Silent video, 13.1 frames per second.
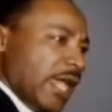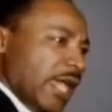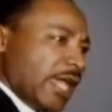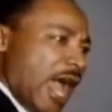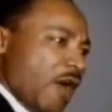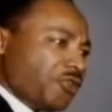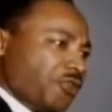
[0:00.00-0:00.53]

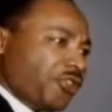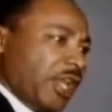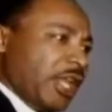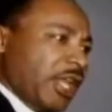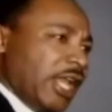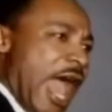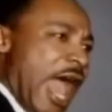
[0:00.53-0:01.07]
They
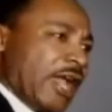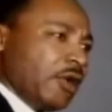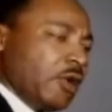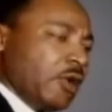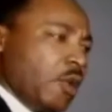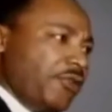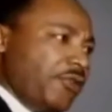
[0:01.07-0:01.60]
couched it in
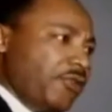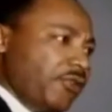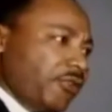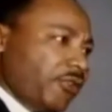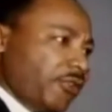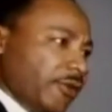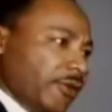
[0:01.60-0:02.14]

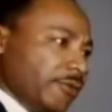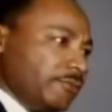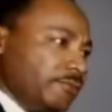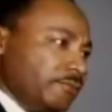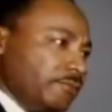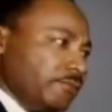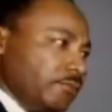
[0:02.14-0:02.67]
language.
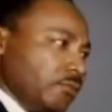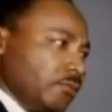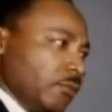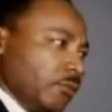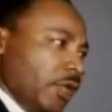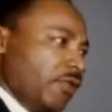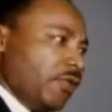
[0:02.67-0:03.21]

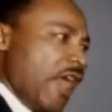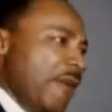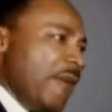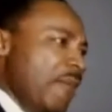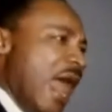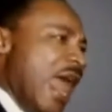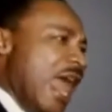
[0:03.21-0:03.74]

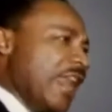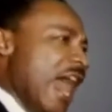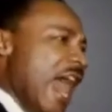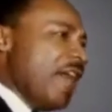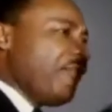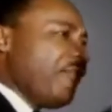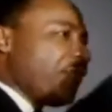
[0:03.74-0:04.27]
They
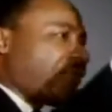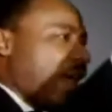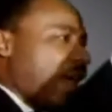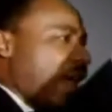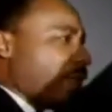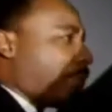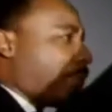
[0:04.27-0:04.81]
made
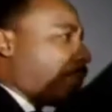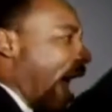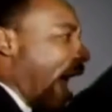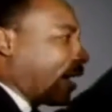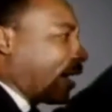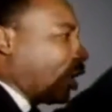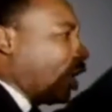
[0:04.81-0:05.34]
everything
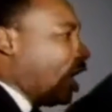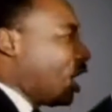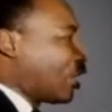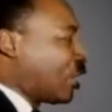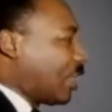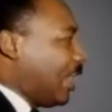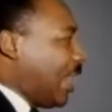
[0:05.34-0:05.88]
black,
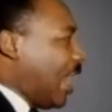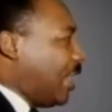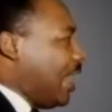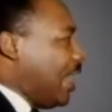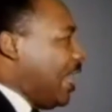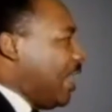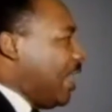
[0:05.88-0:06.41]
ugly,
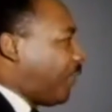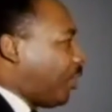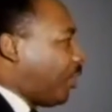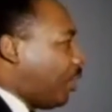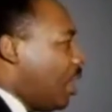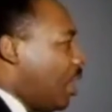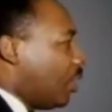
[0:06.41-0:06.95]
and
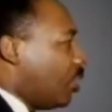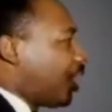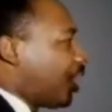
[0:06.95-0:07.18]
evil.